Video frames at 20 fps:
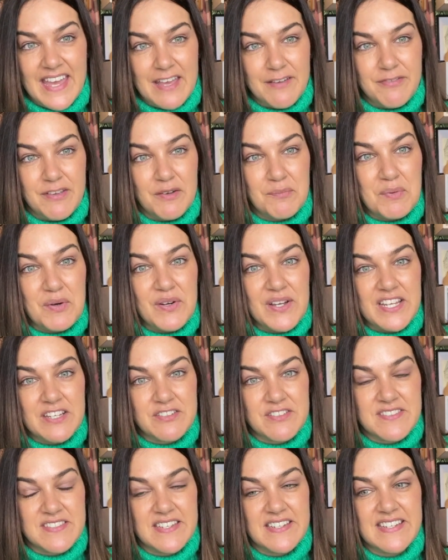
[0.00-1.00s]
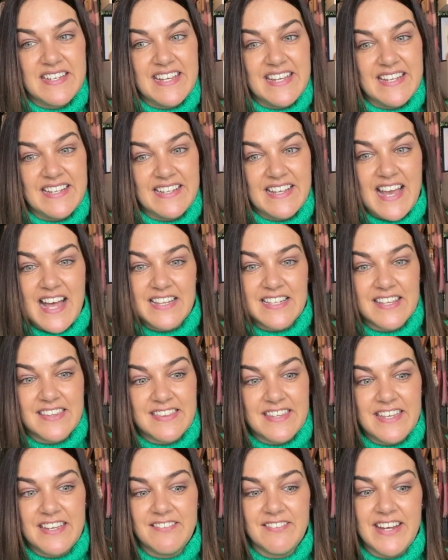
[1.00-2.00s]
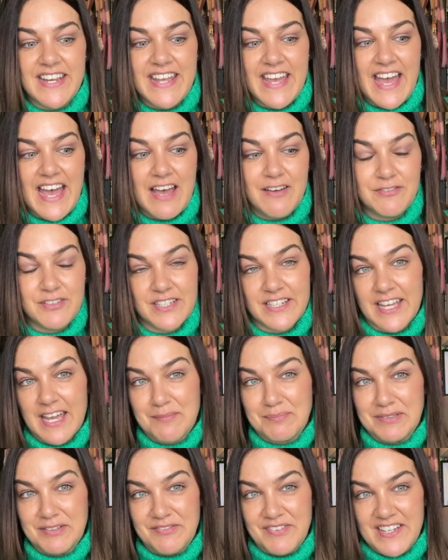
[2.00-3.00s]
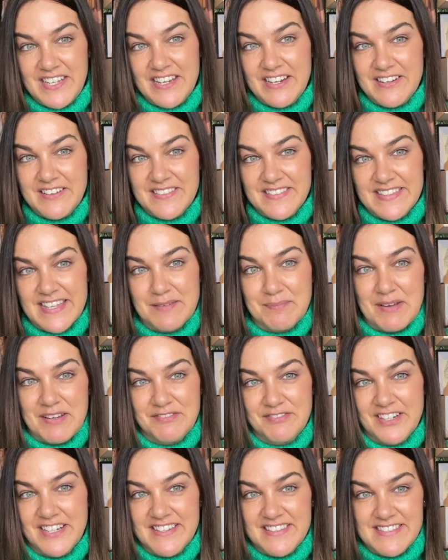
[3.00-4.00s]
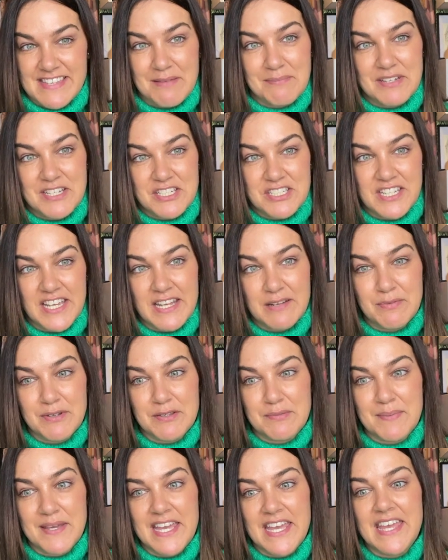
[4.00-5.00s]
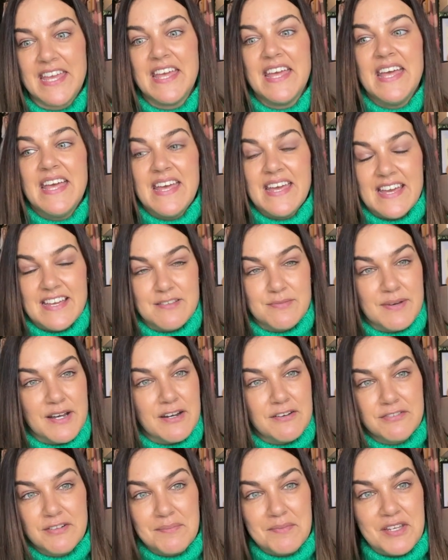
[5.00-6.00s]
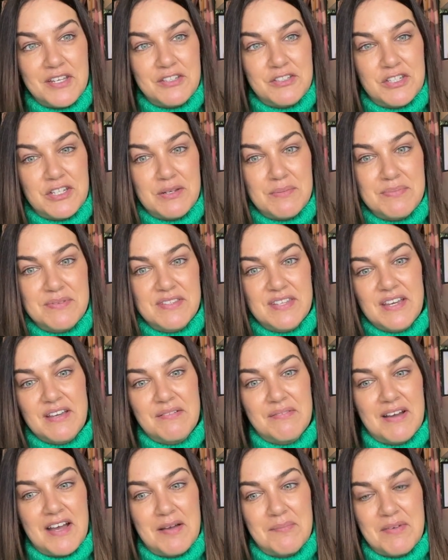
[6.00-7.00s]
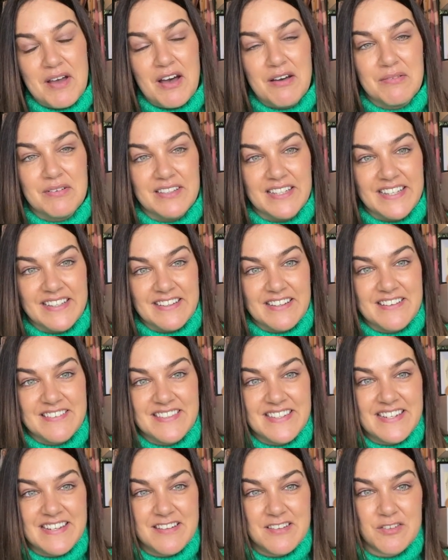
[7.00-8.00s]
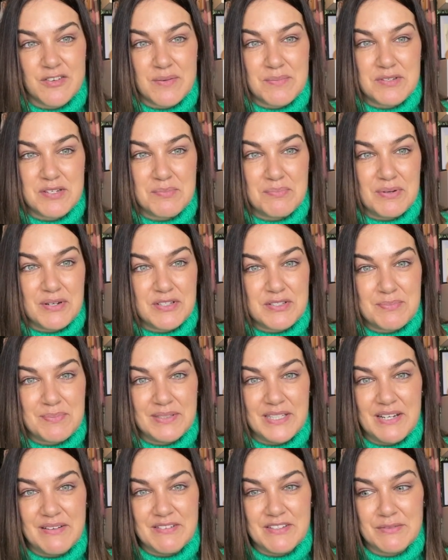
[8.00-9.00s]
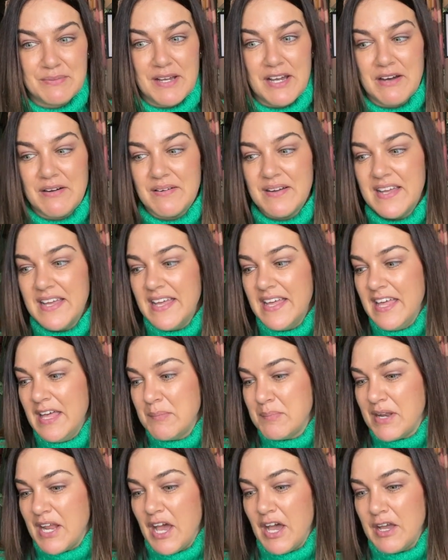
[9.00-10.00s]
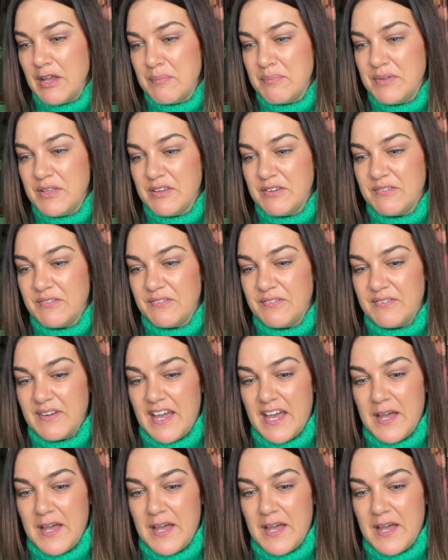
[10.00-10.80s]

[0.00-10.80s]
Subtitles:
if you're more interested in colour theory, I've got a couple of videos that my friend Sapna shared with me as well from YouTube. So I will link those in the description box below as well. But I hope you've